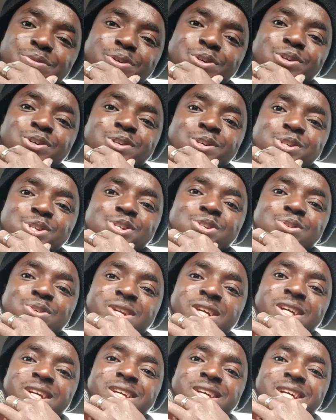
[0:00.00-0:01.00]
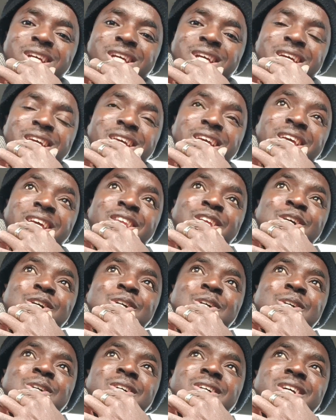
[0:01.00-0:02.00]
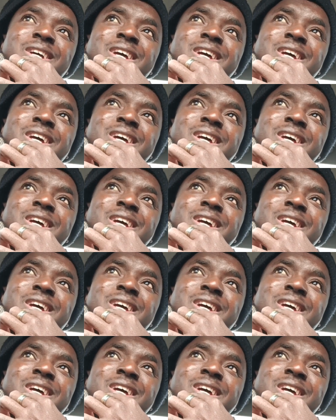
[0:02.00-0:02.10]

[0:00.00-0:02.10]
for us today. You know,